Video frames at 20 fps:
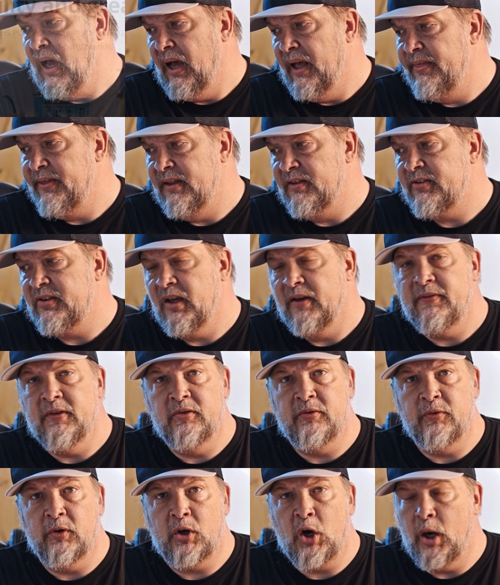Uh, I think C F
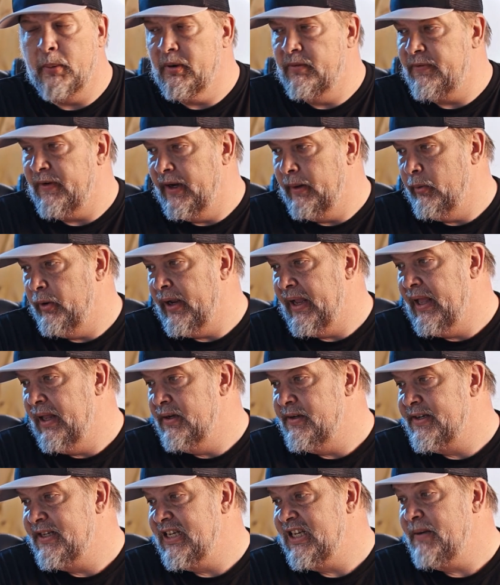is for carbon fiber,
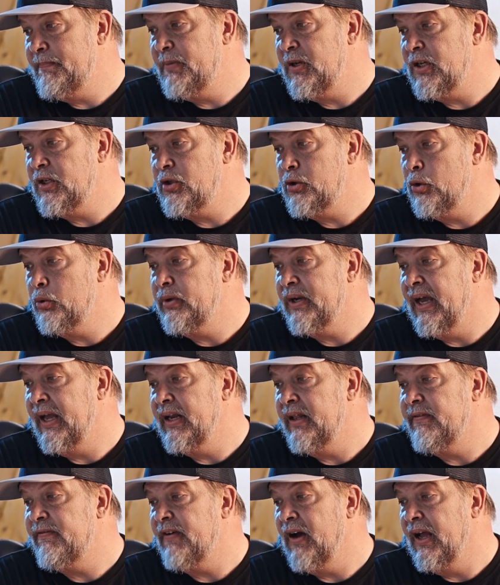and T P U
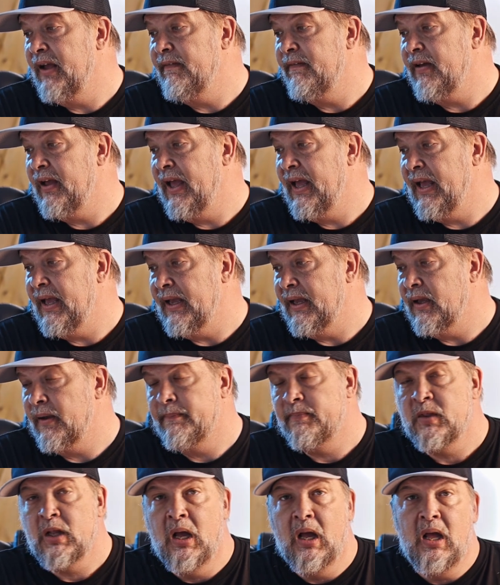ninety-five A.
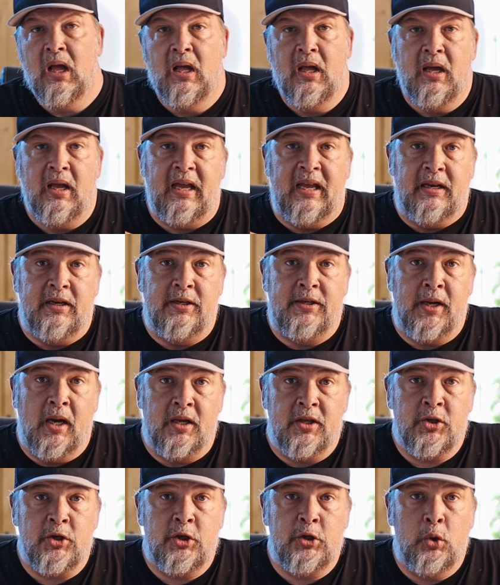It
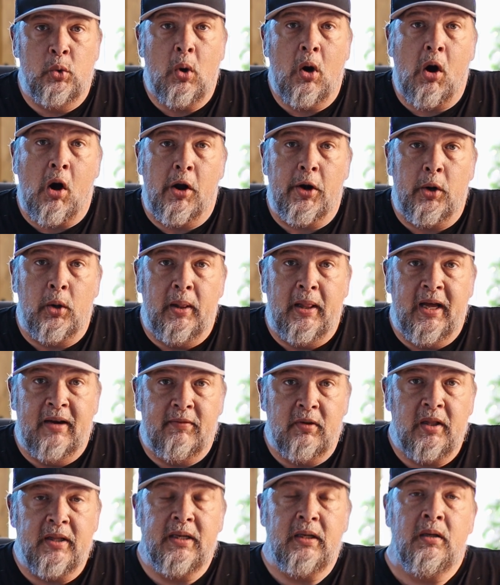does do auto
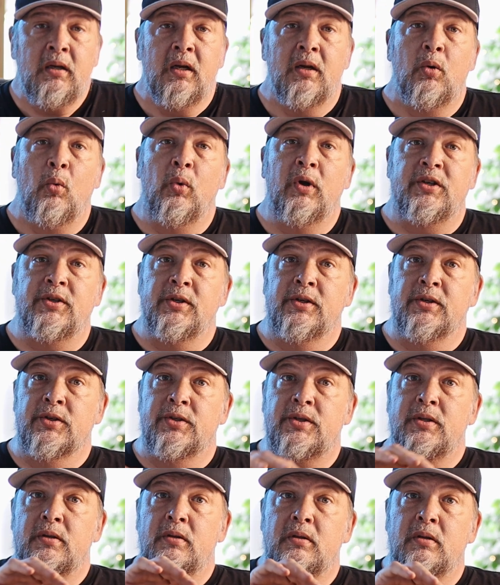leveling, which
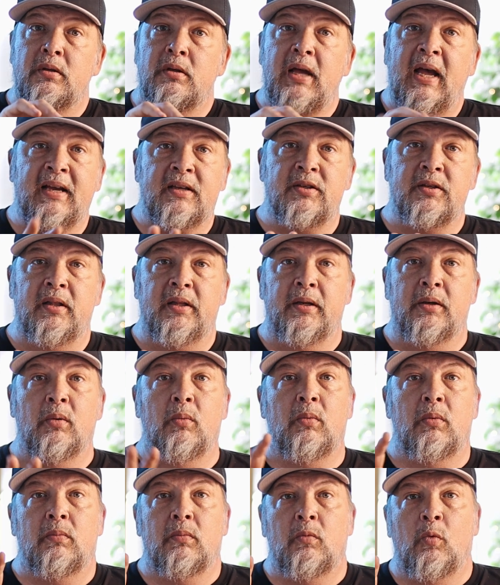is excellent.
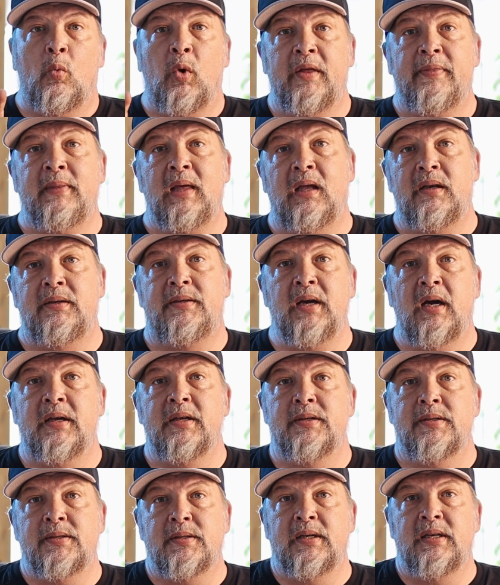What that
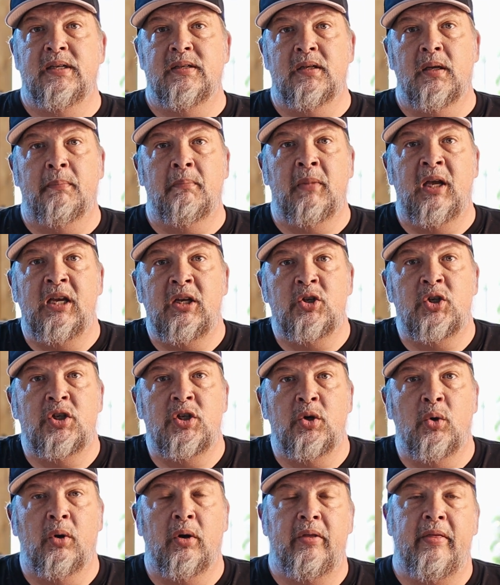does is it makes
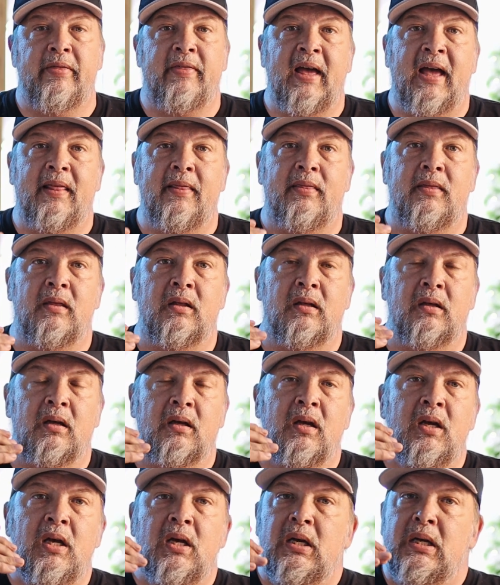sure that
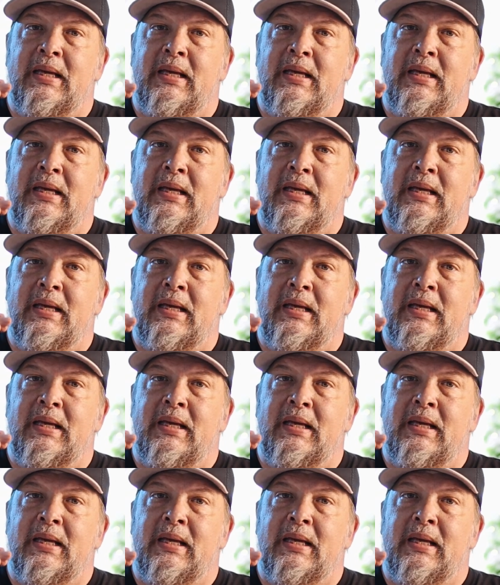the